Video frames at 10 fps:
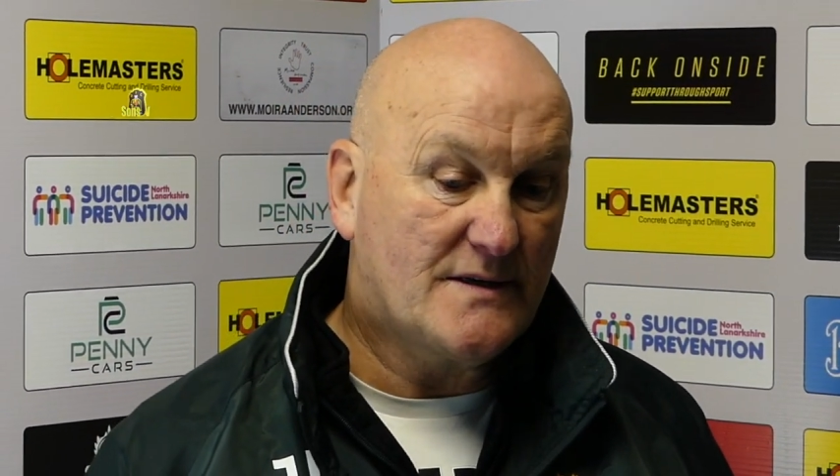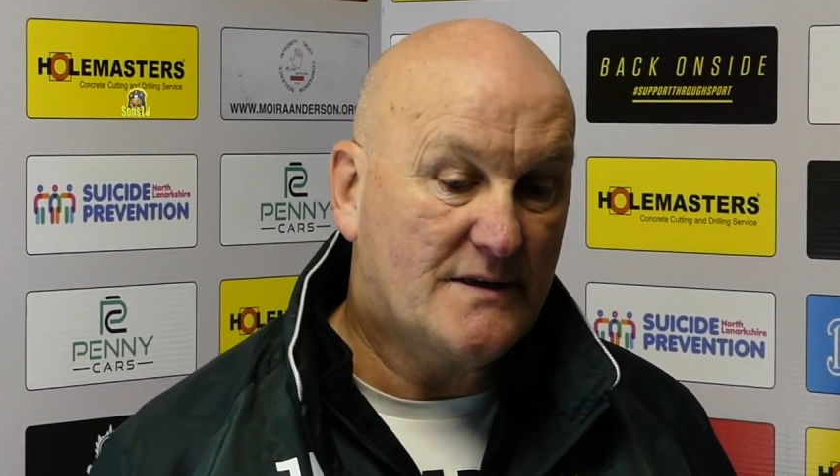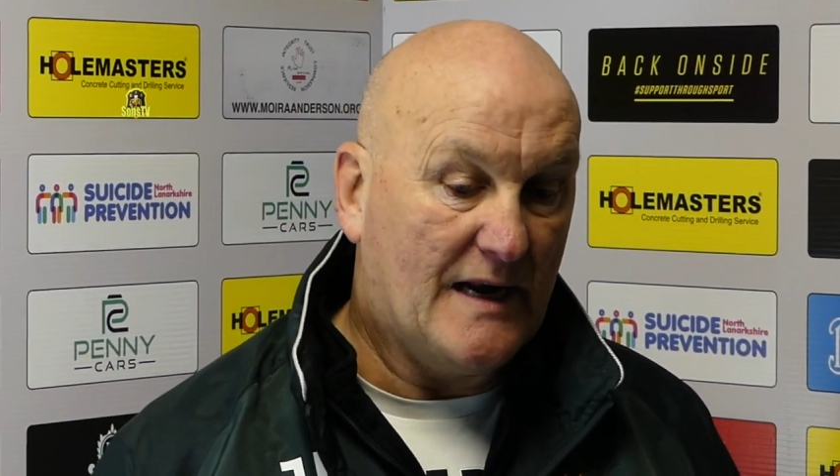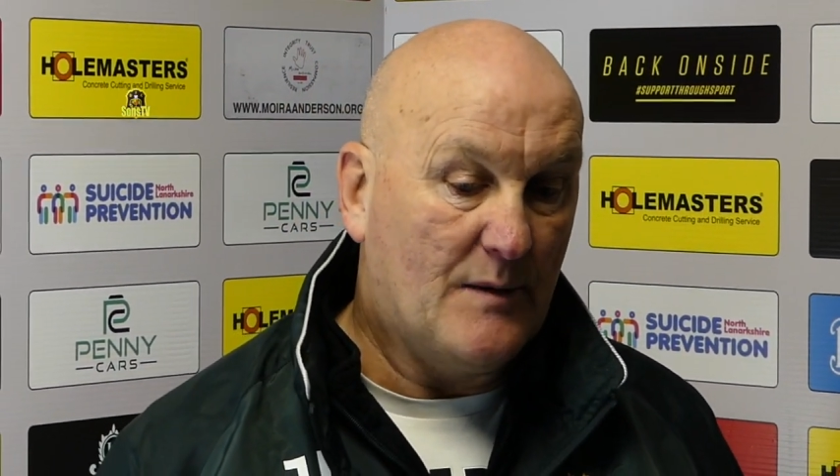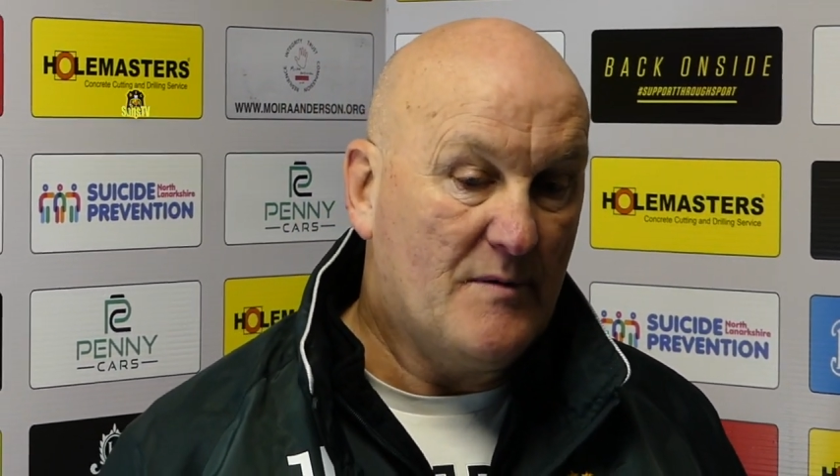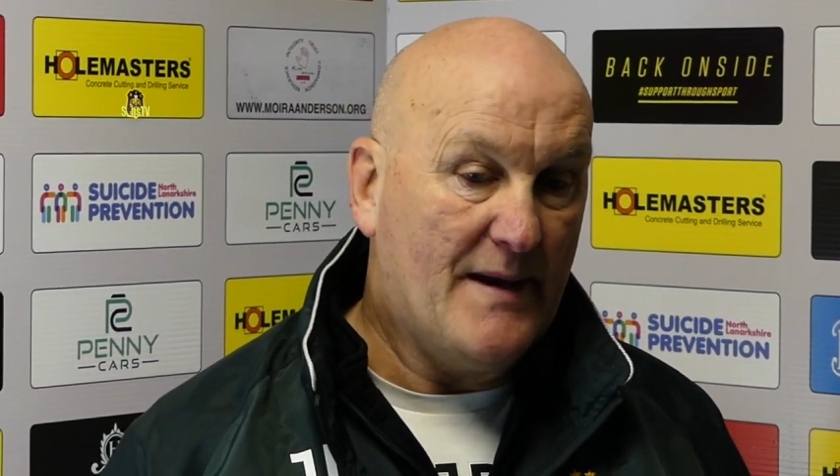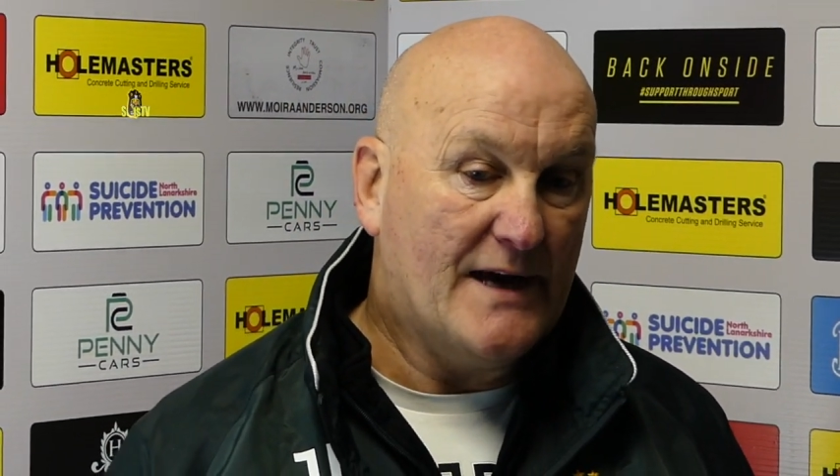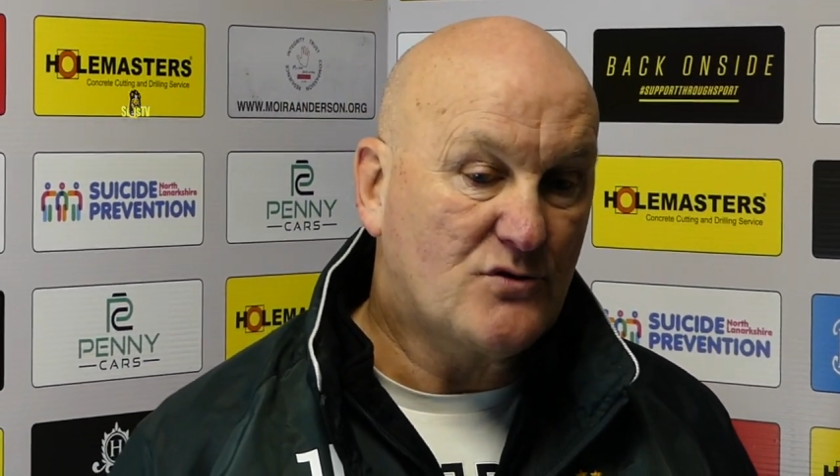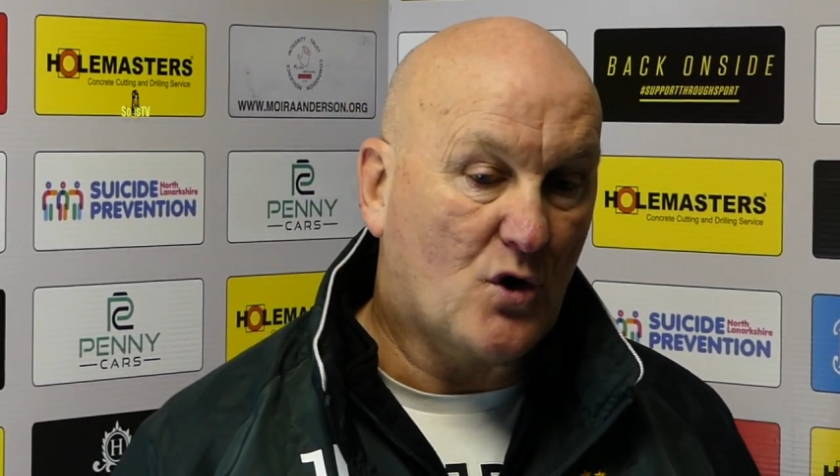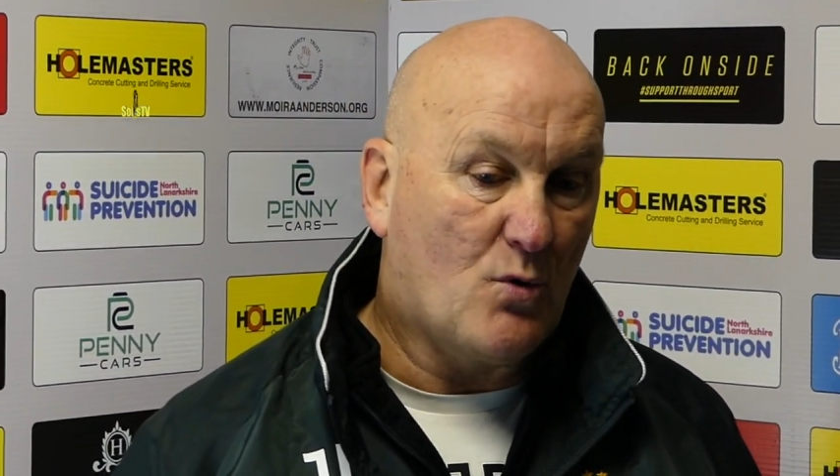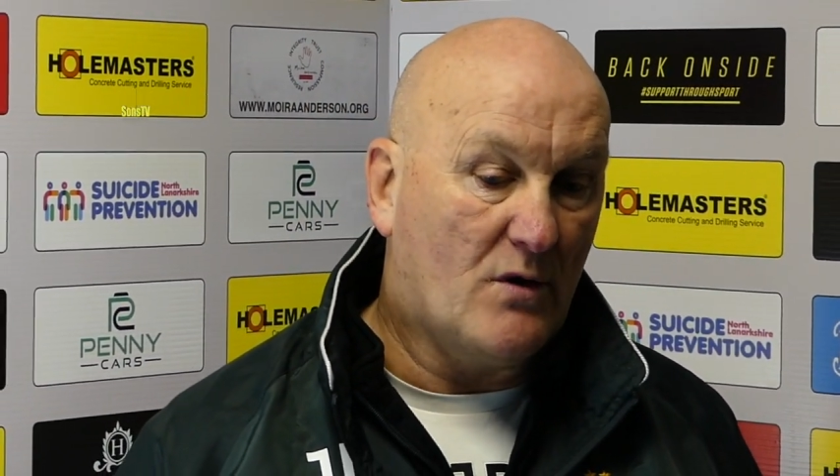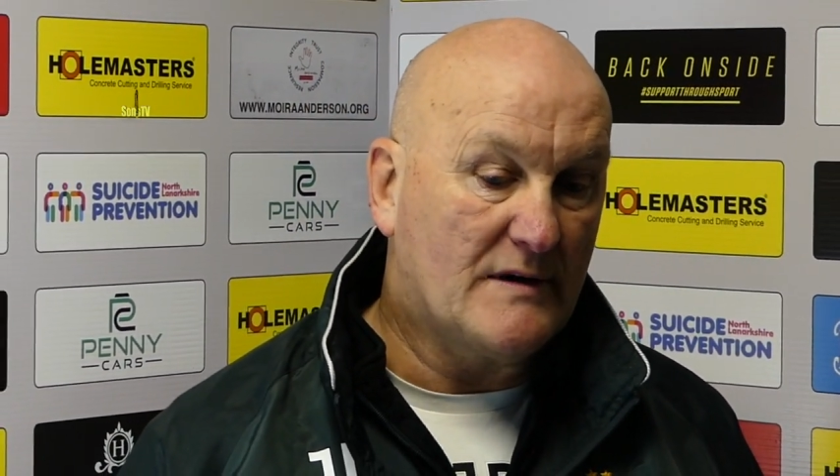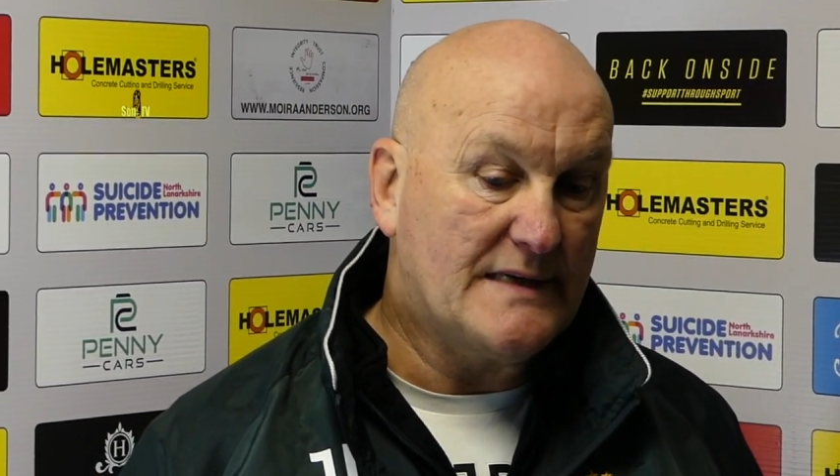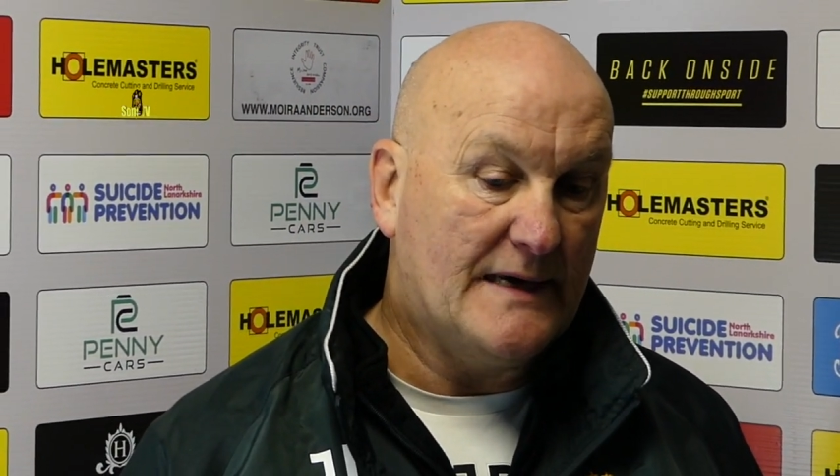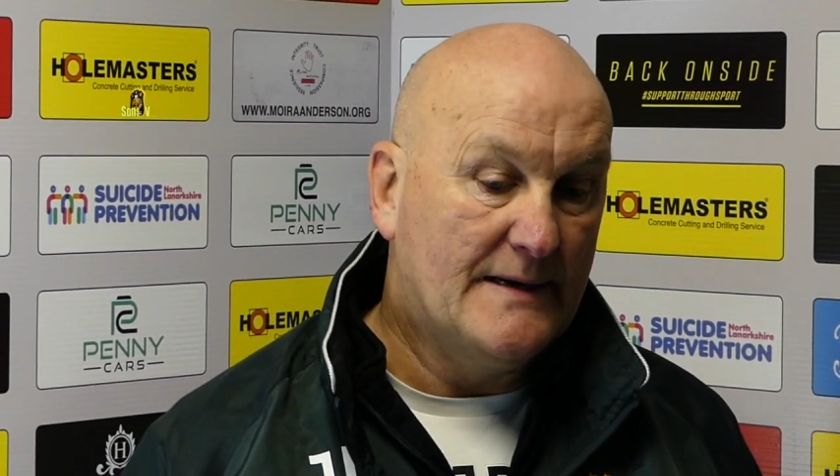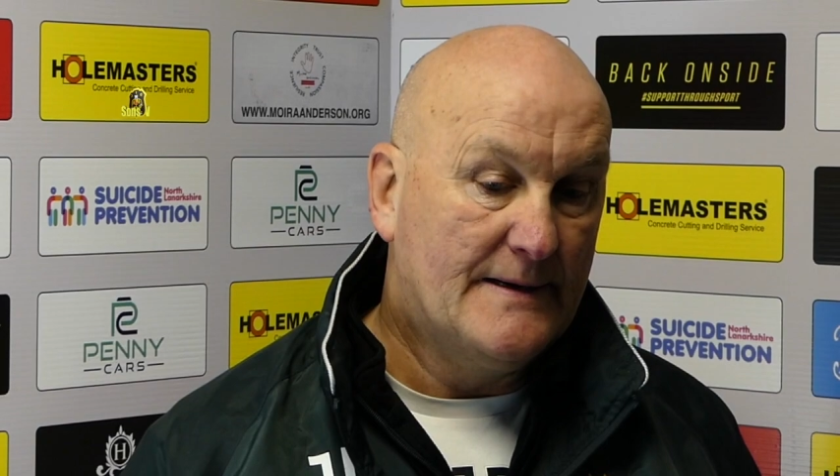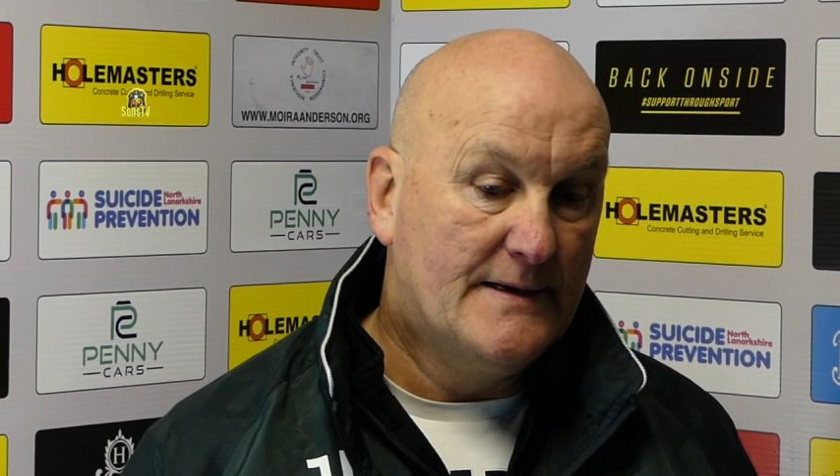You get a wee bit extra quality.